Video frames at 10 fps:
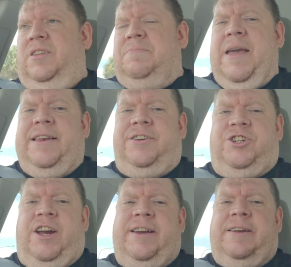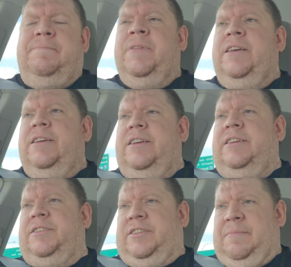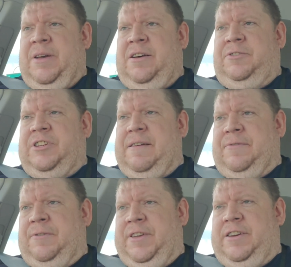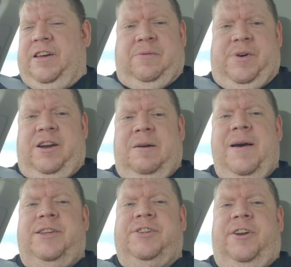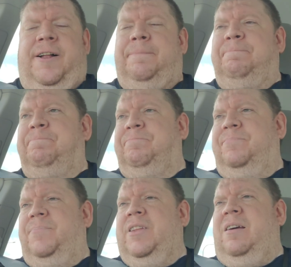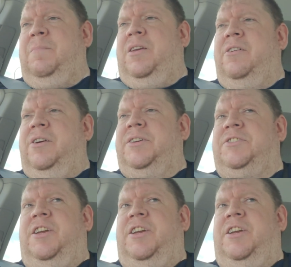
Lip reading: made in China is somehow safer than not wearing a mask at all. I'd be curious to